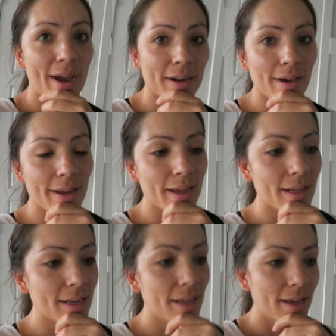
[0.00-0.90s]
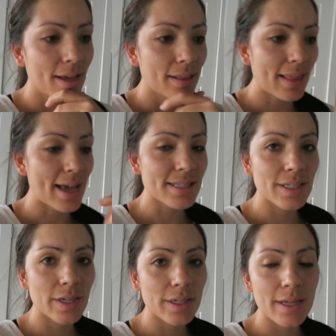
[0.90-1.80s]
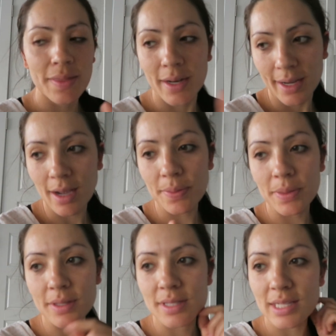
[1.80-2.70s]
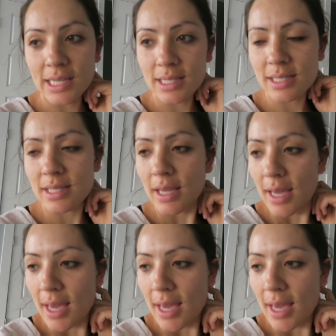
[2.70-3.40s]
Brad got it last year and then I got the 6.